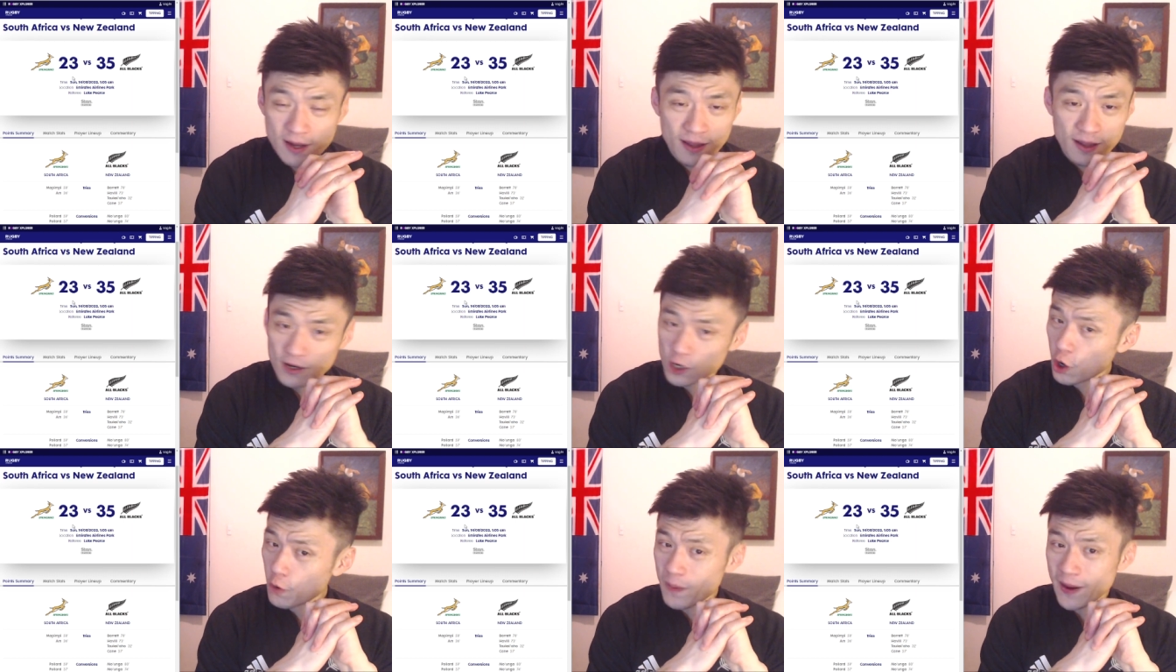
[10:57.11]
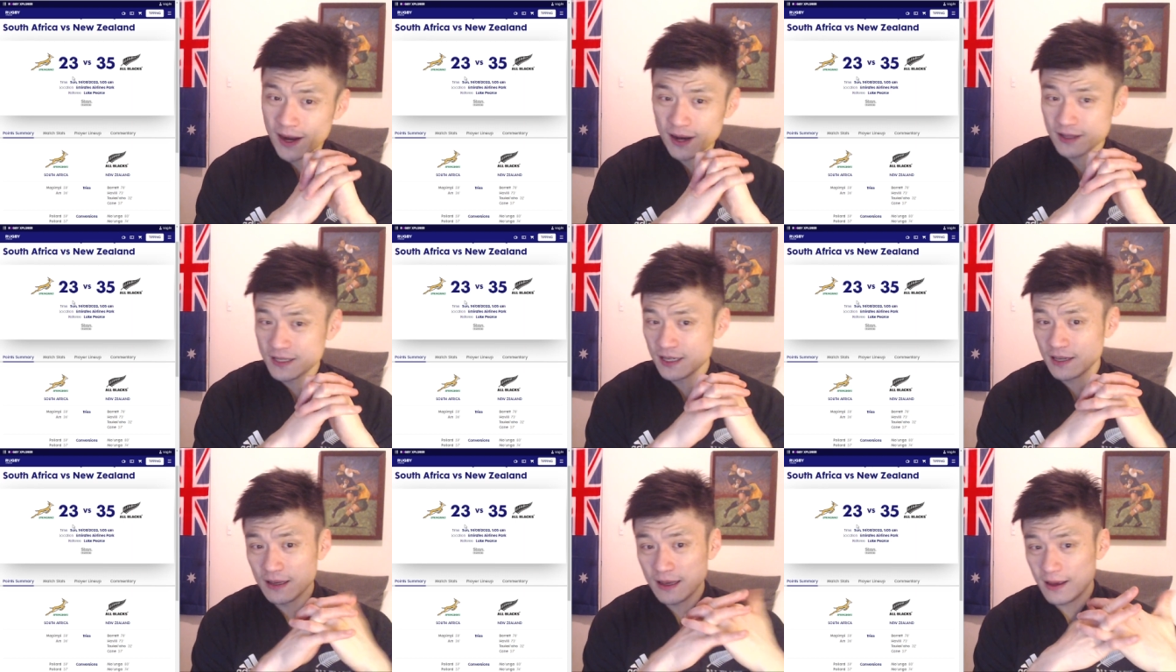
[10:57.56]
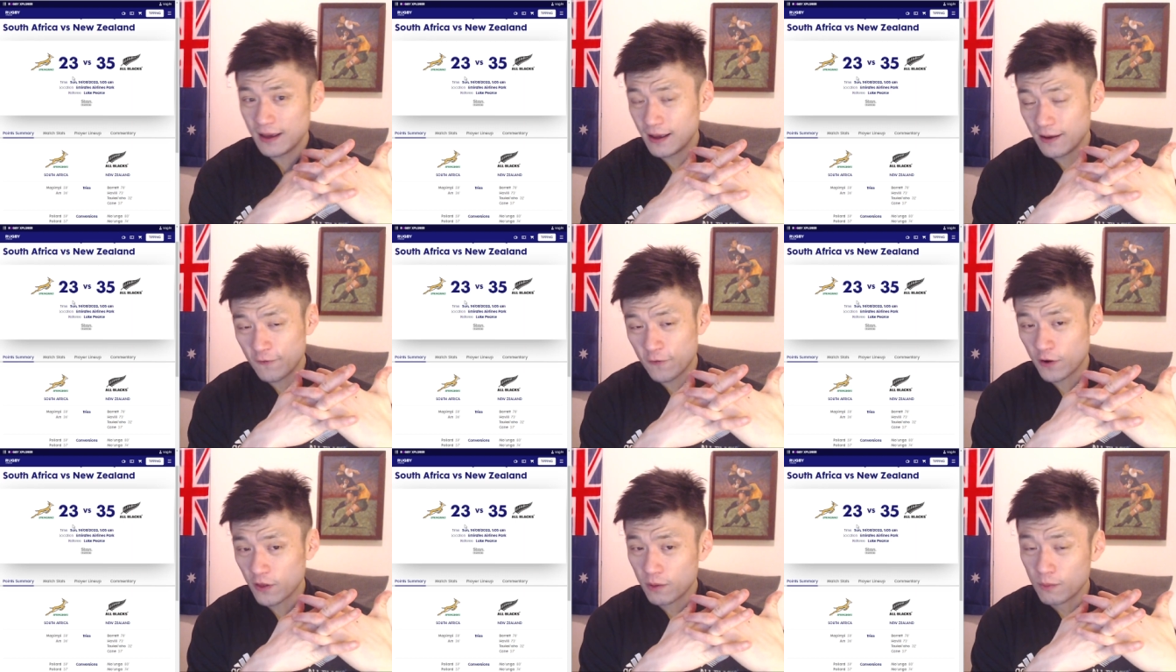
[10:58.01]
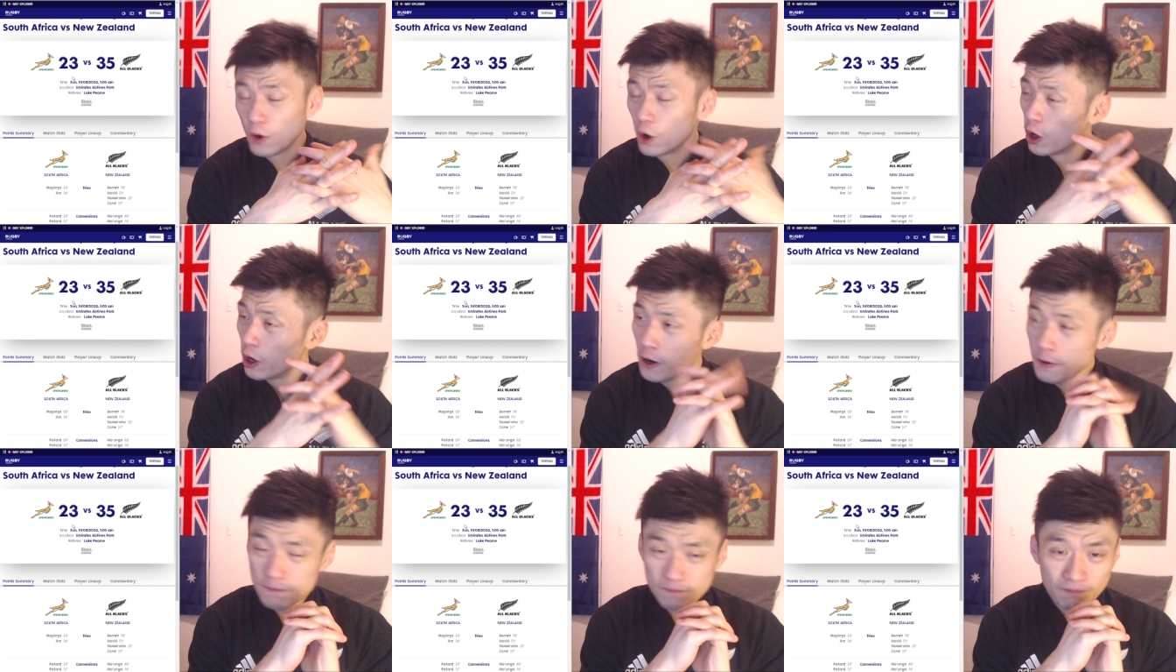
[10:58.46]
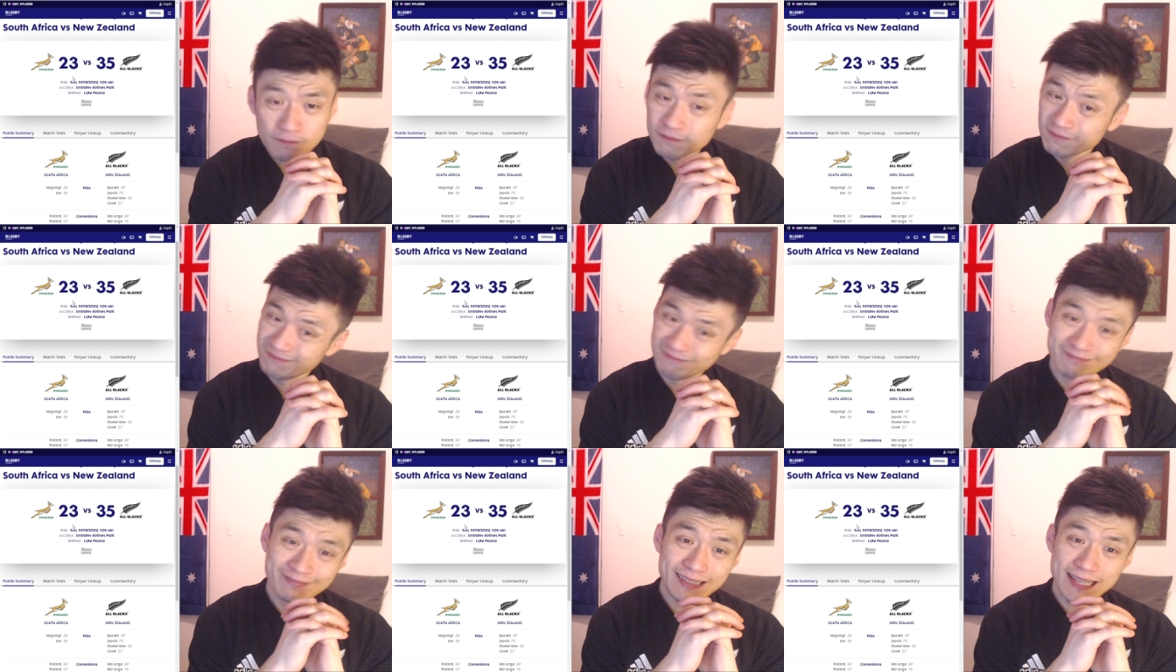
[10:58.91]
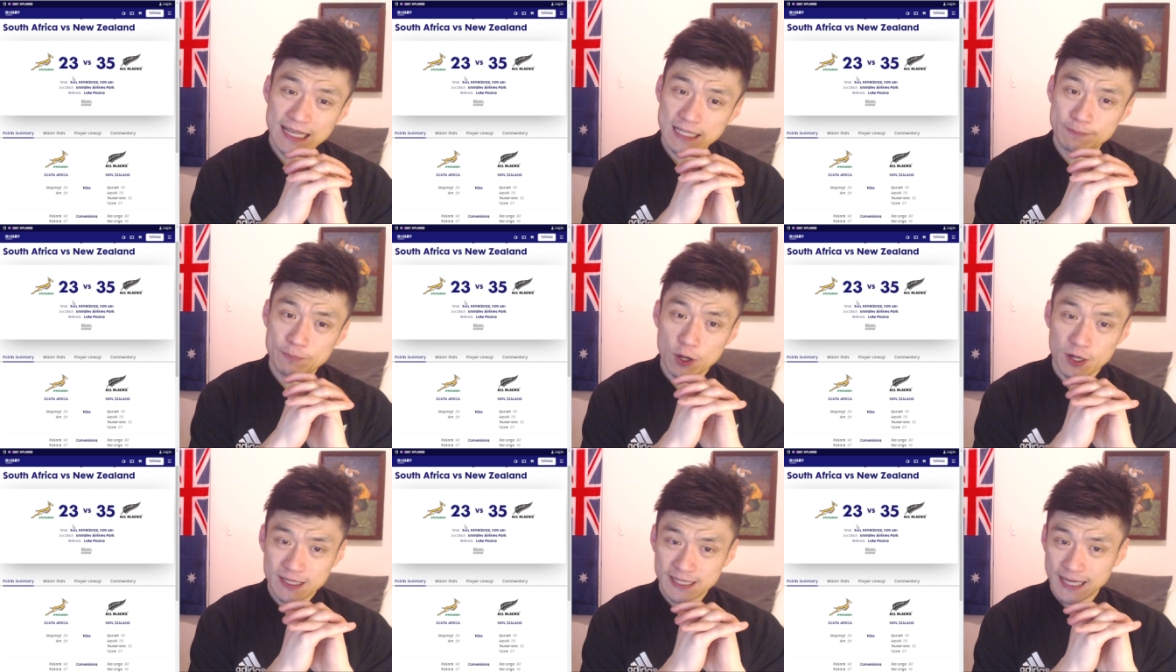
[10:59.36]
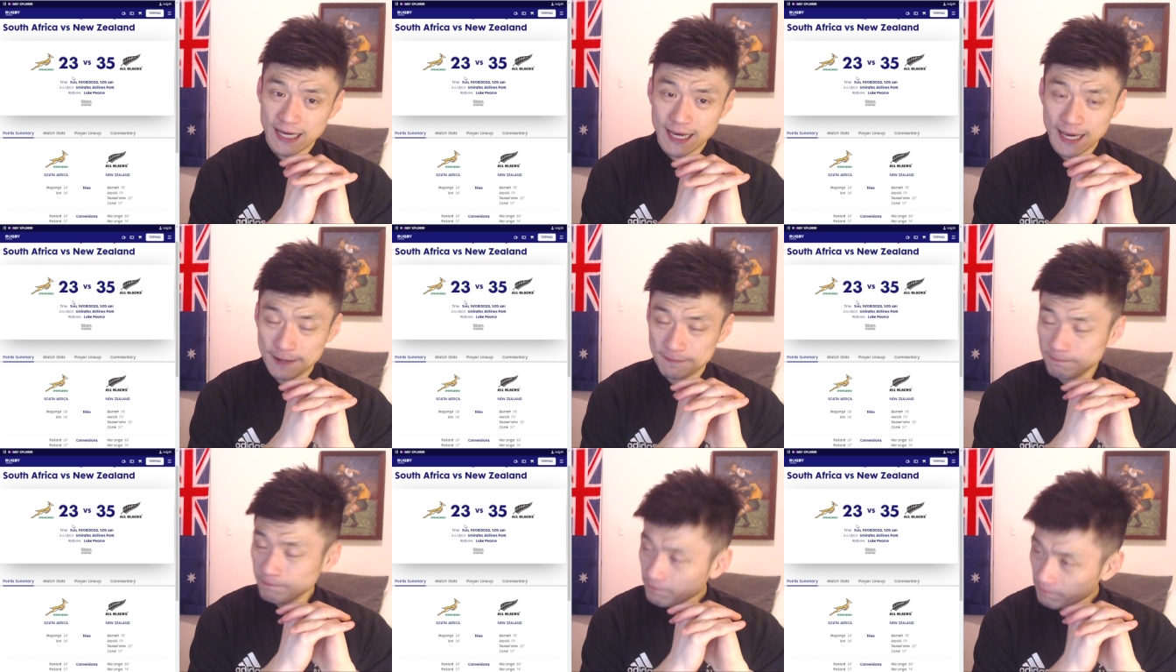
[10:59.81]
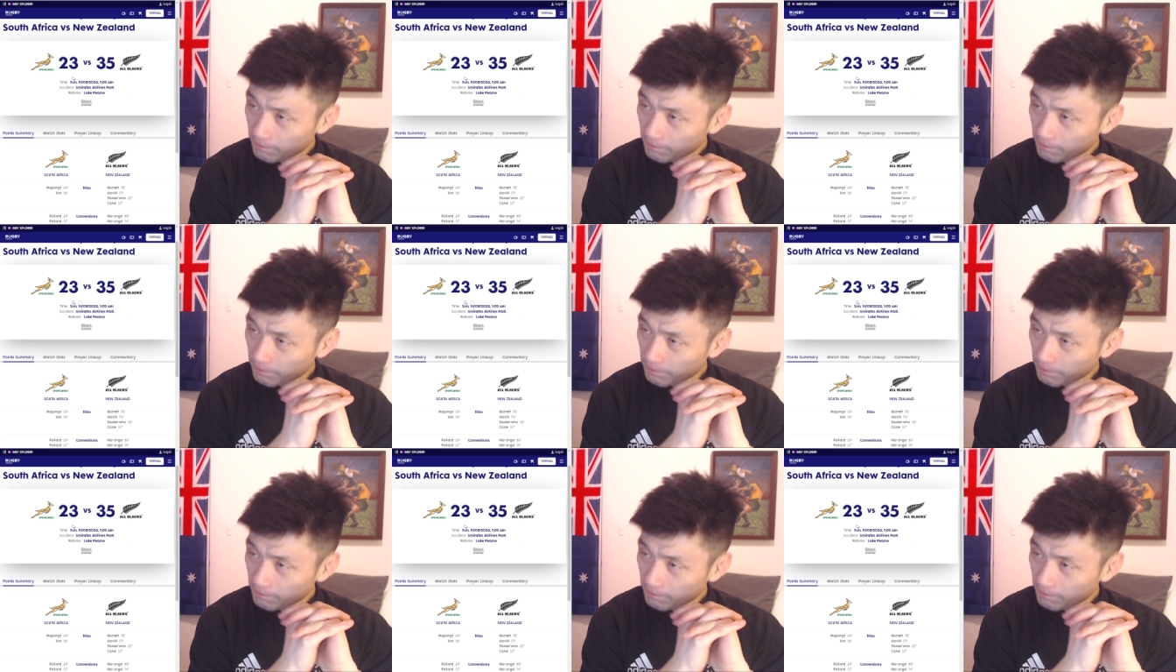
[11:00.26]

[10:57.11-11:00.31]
No penalty from the maul, let's box kick it.